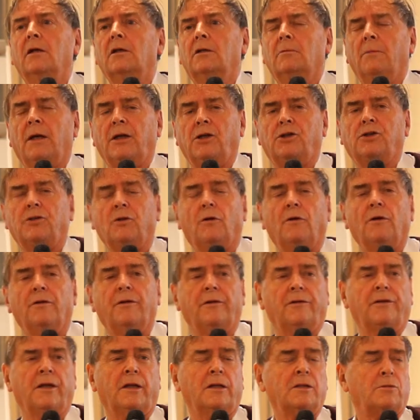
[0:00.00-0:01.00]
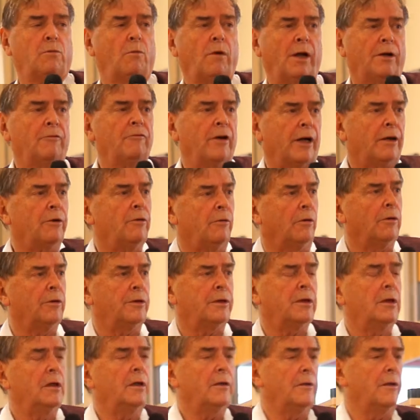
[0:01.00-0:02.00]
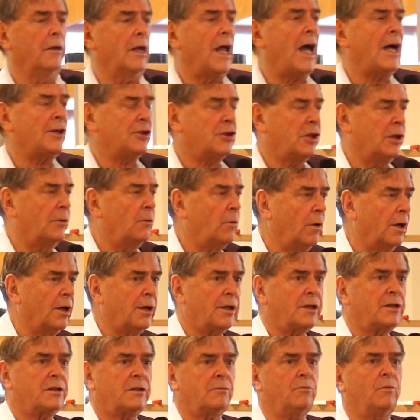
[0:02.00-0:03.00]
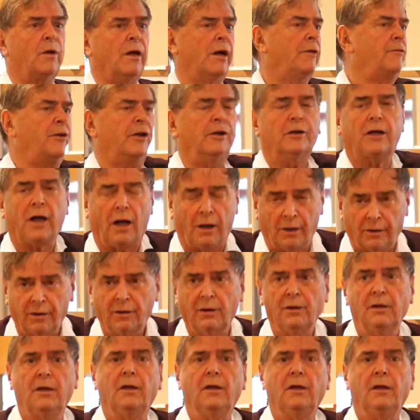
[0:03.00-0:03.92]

to make sure that there's one record that actually works wherever you go.